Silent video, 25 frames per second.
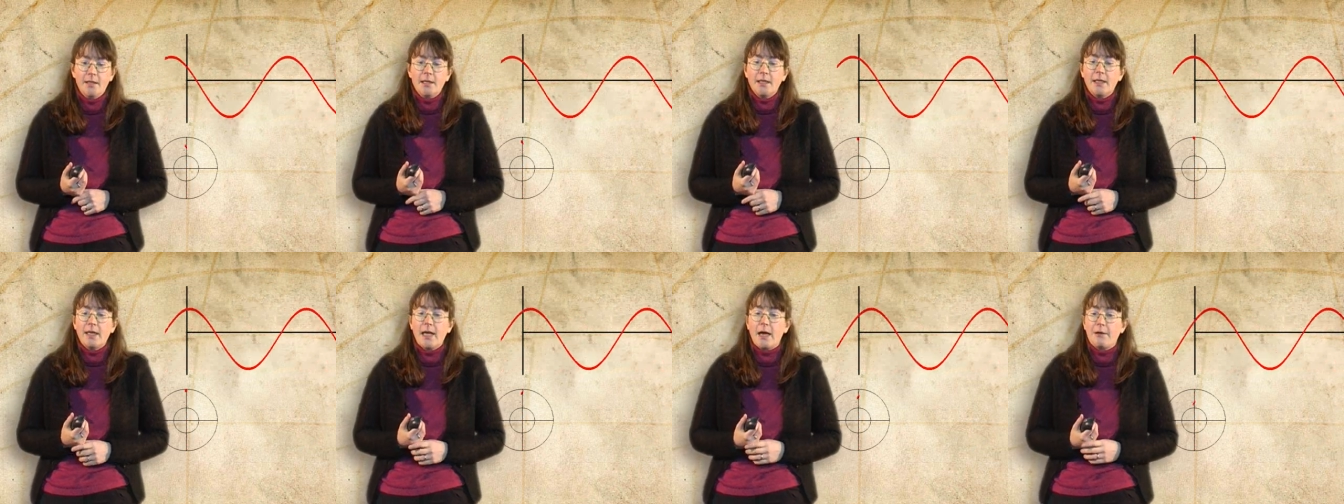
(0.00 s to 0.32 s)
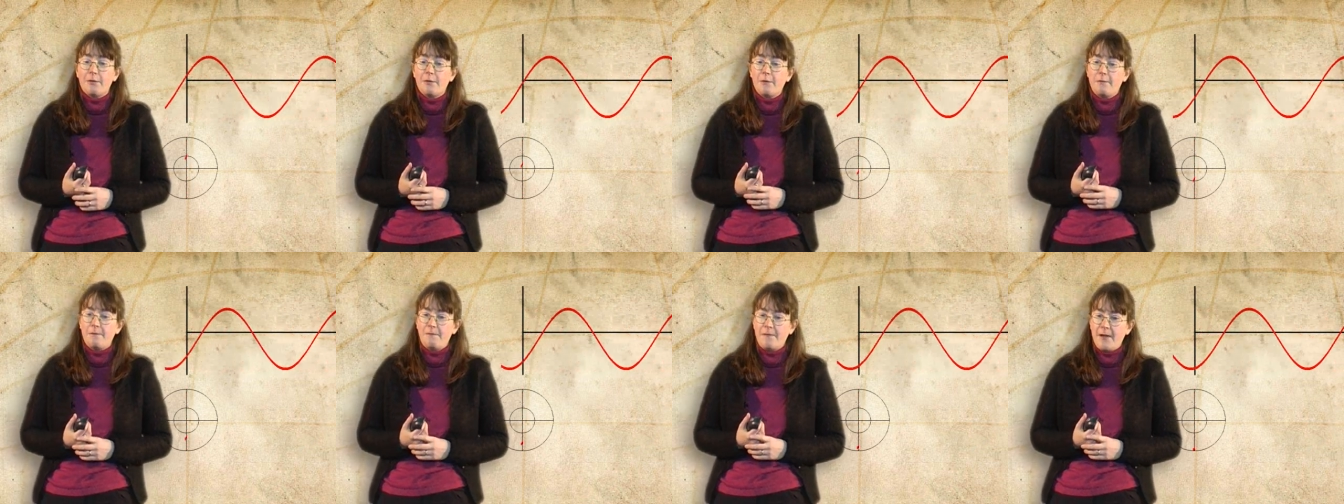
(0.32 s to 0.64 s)

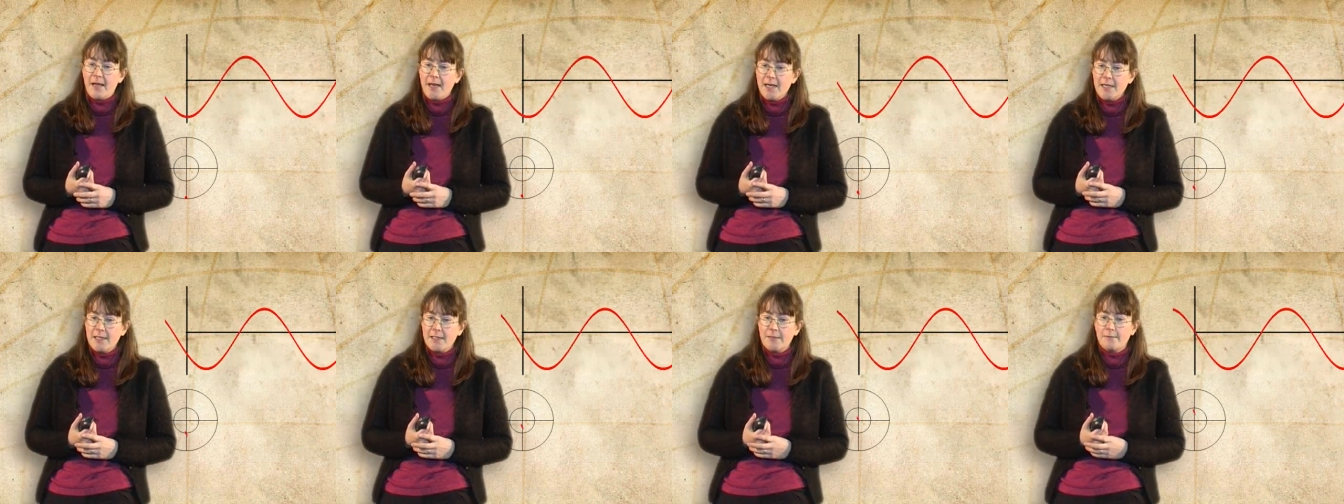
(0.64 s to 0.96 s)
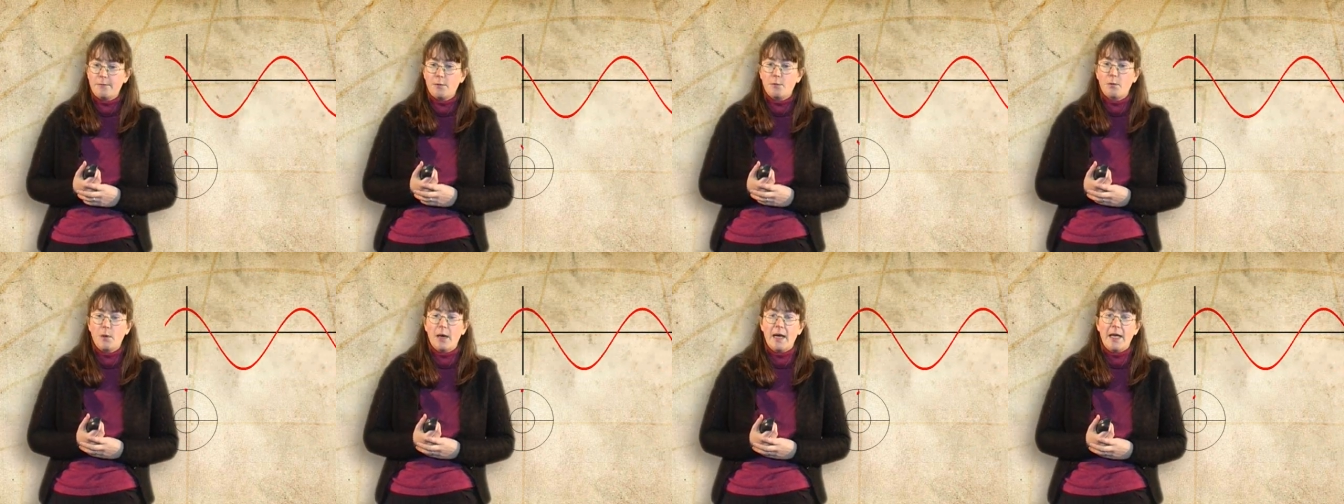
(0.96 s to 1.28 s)
Now, the phase
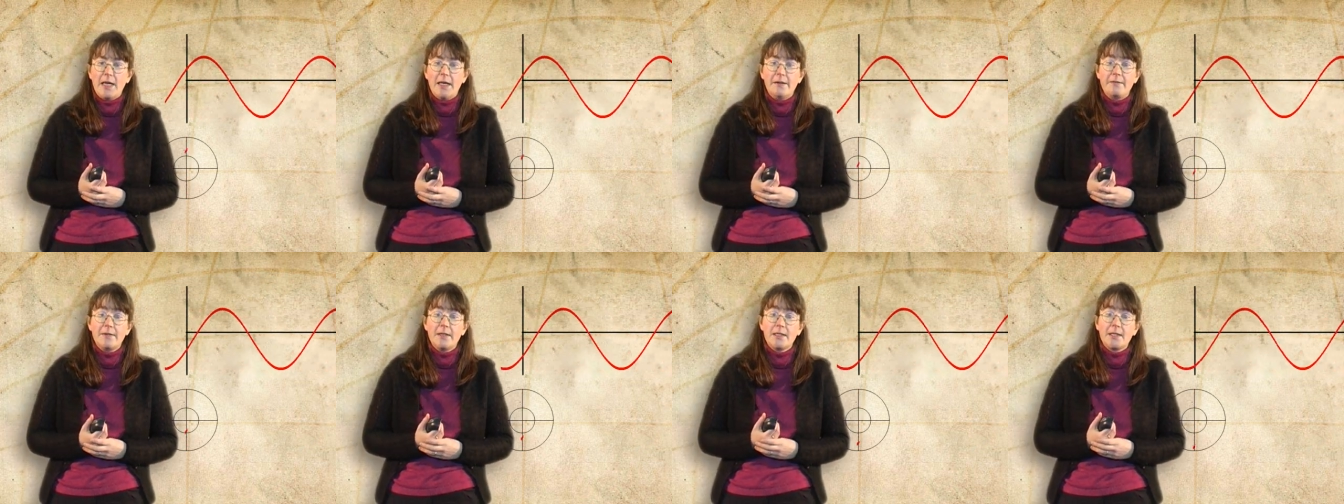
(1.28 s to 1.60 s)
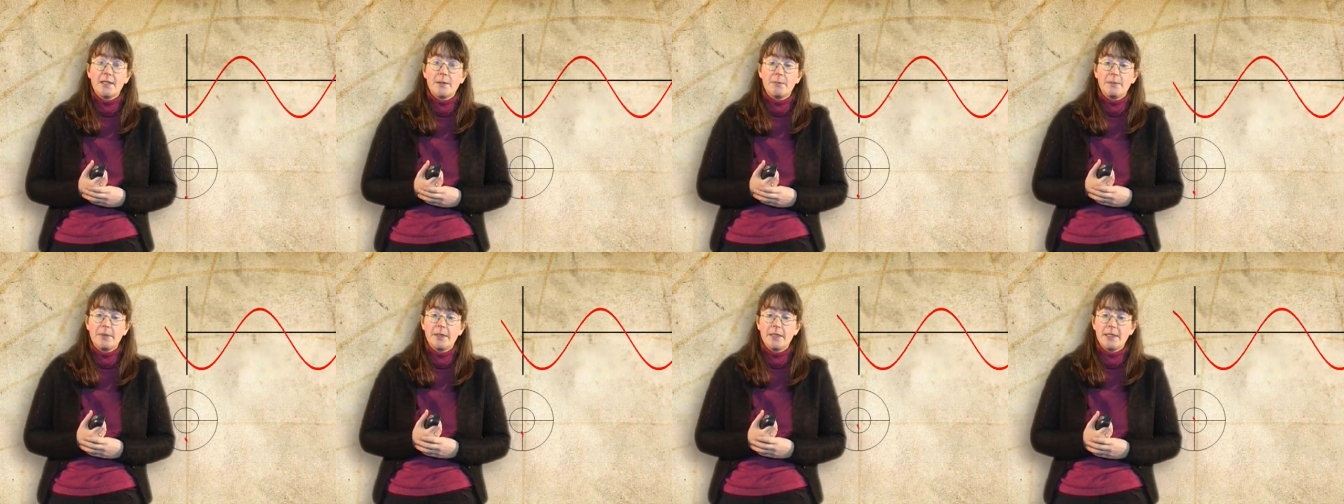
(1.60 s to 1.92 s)
of a wave
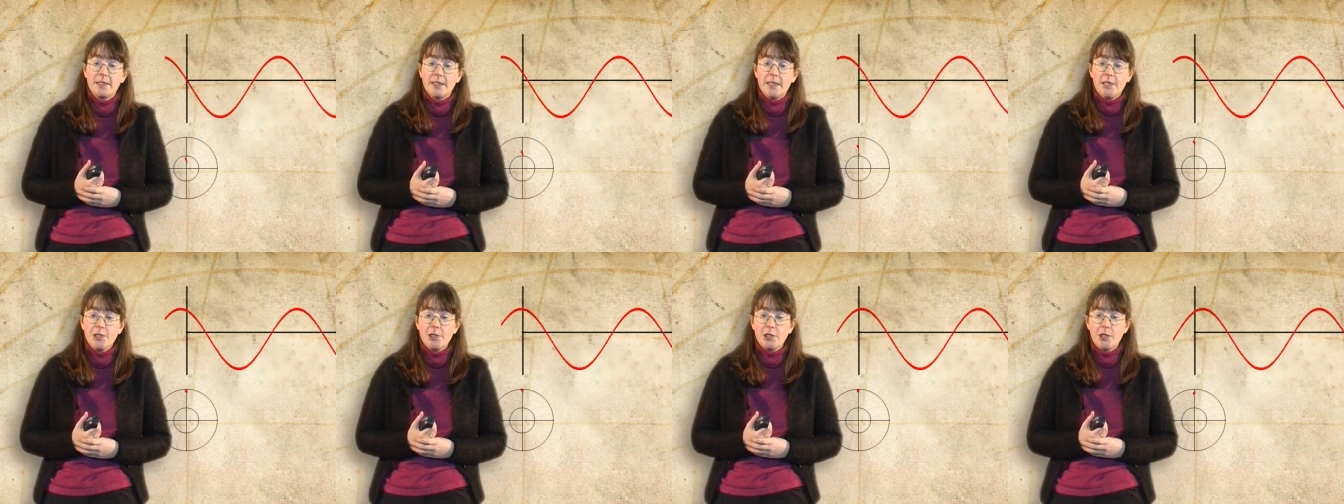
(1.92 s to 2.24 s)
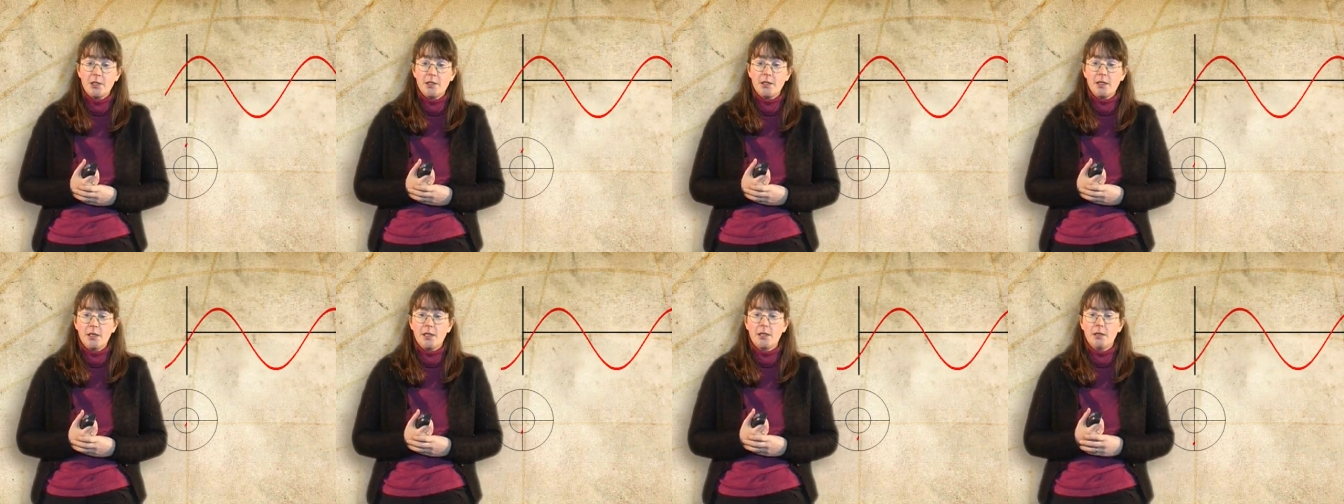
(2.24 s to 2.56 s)
is the
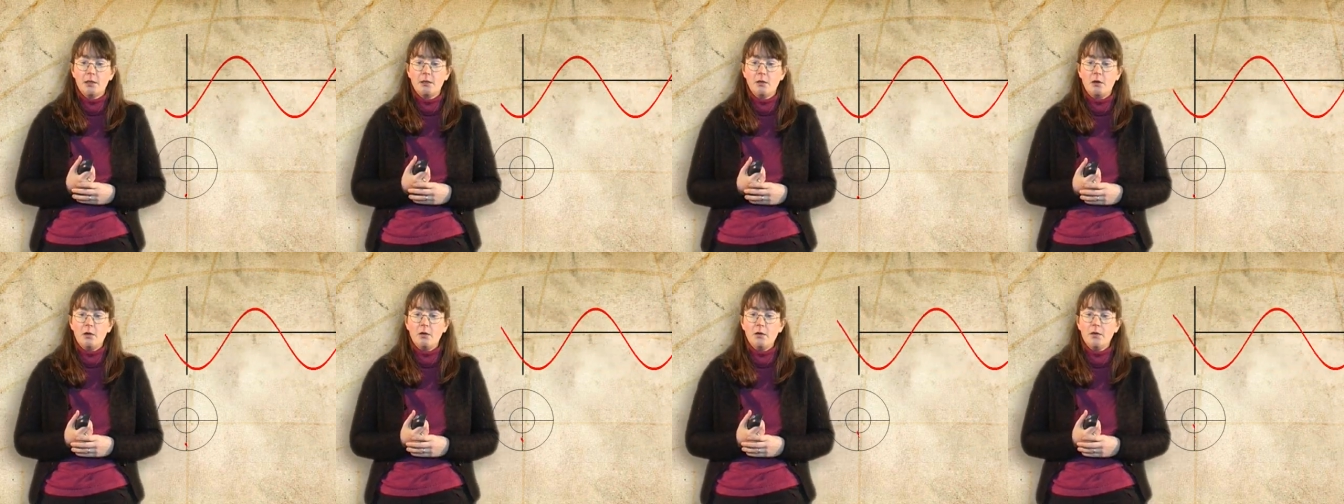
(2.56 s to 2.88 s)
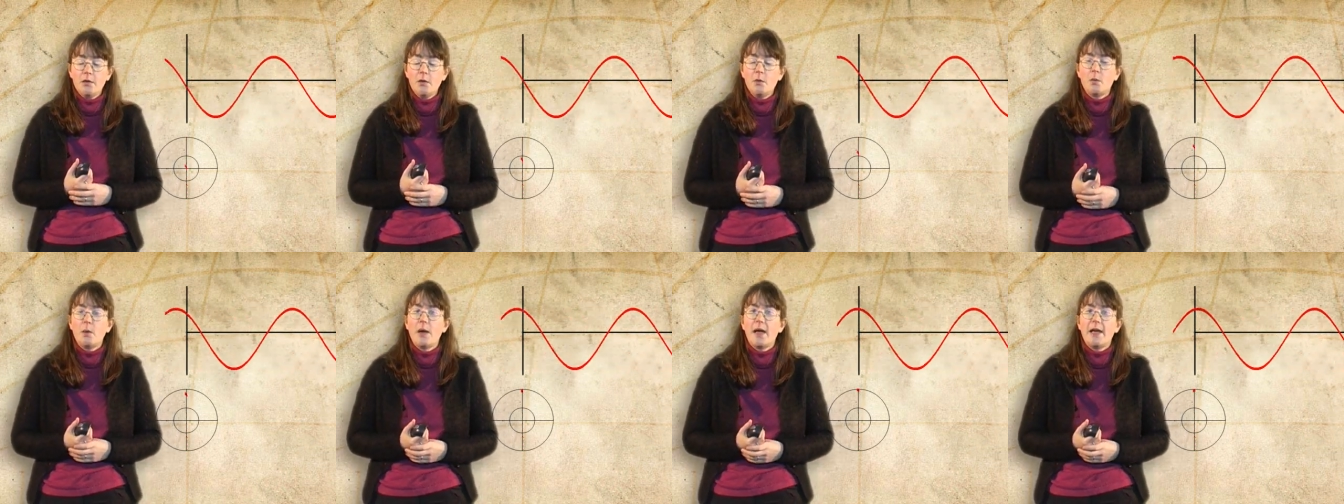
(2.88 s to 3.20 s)
position
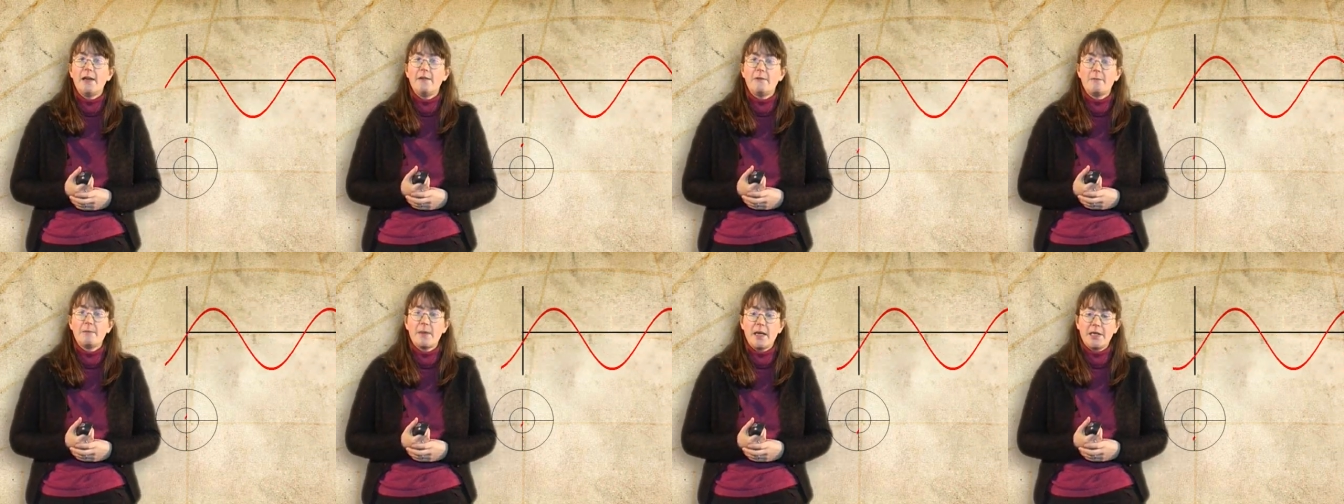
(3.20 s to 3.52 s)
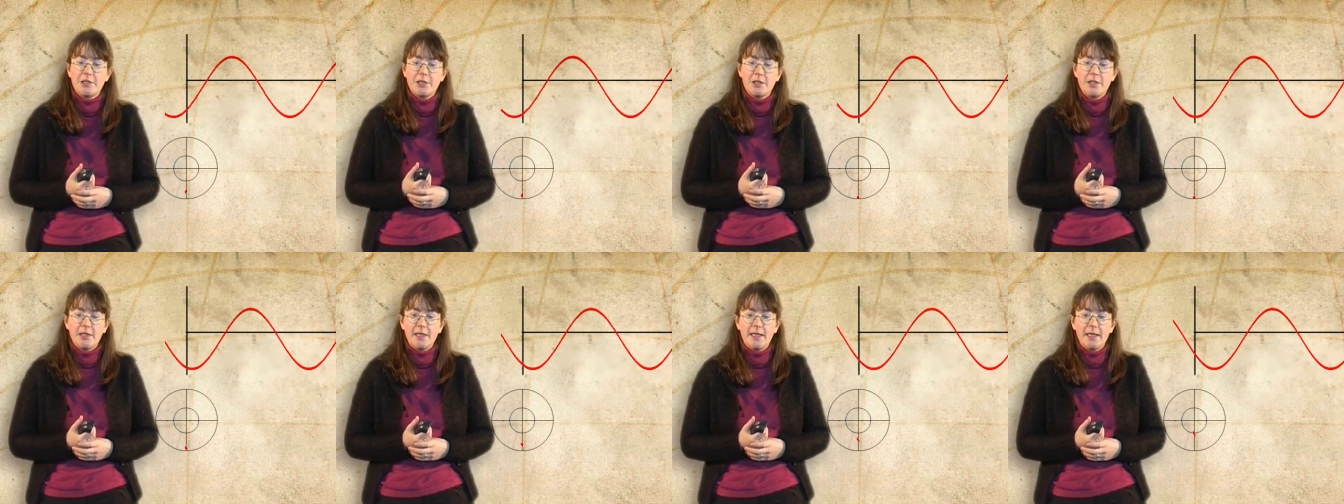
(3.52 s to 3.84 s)
along the wave
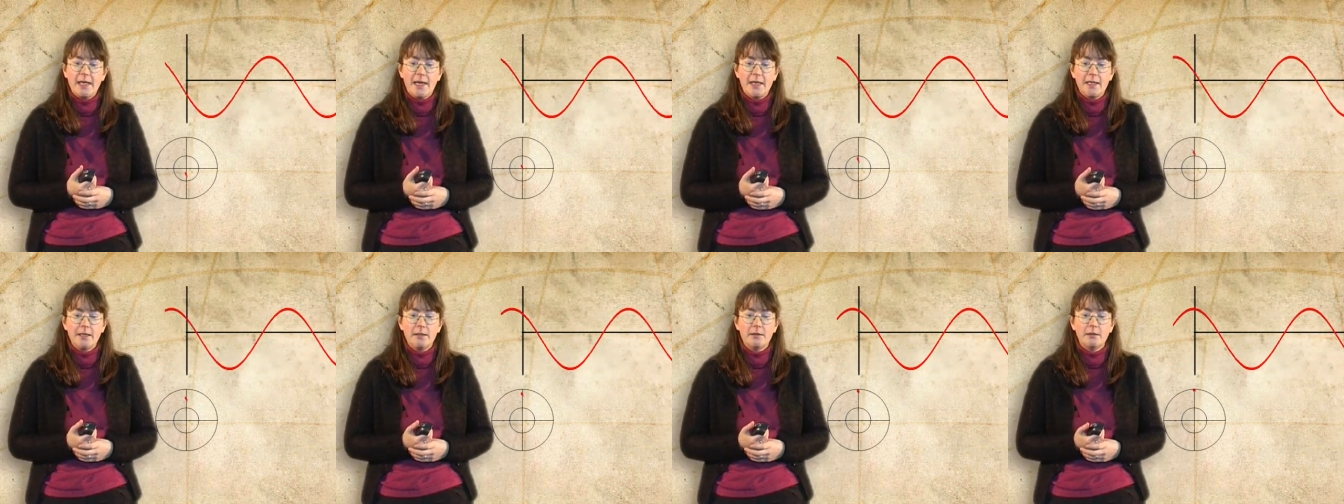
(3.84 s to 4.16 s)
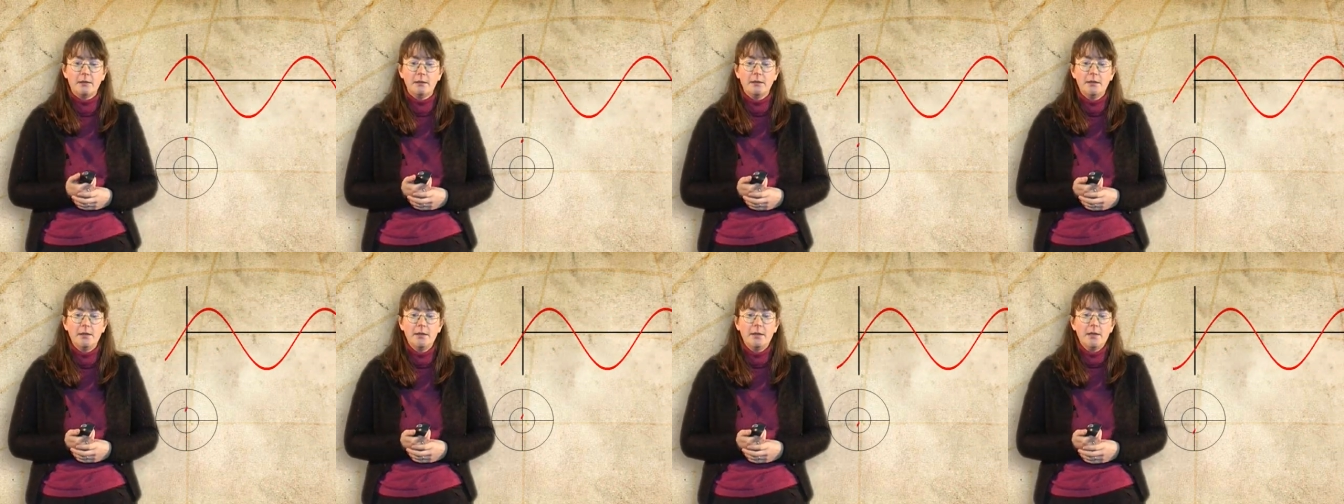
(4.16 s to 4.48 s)
measured at an
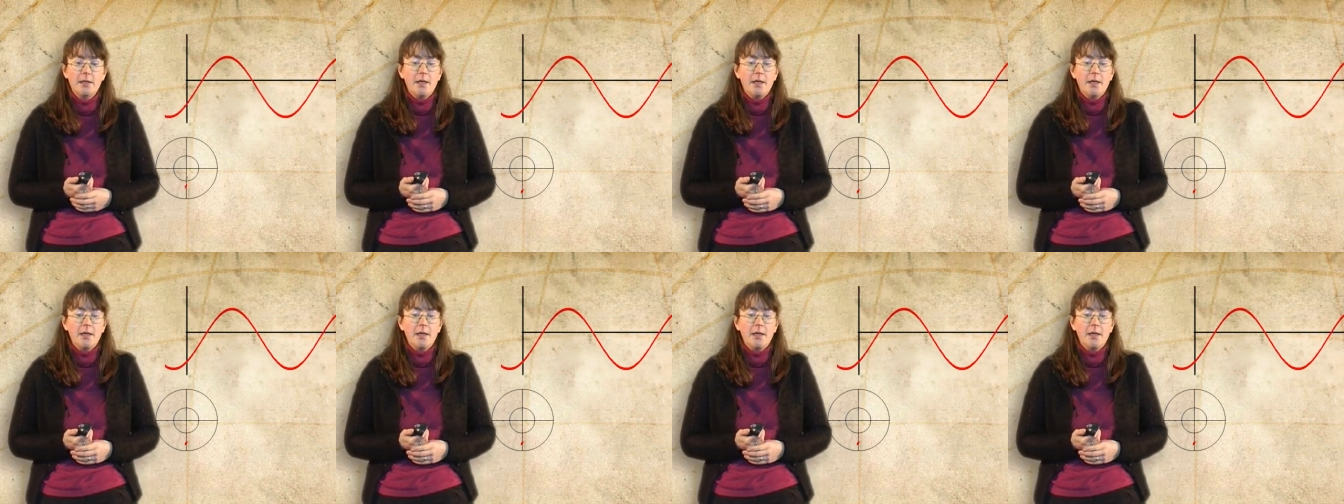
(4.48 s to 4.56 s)
angle,